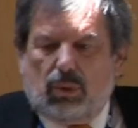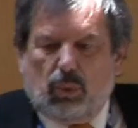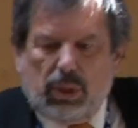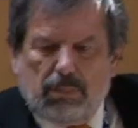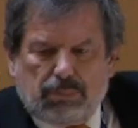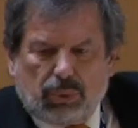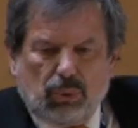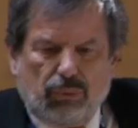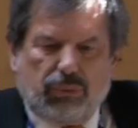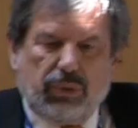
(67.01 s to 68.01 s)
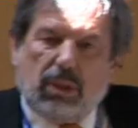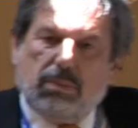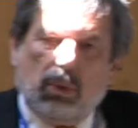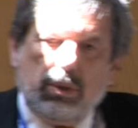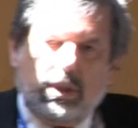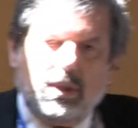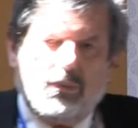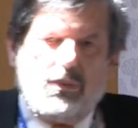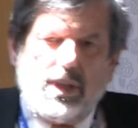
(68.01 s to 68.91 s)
to improve the quality of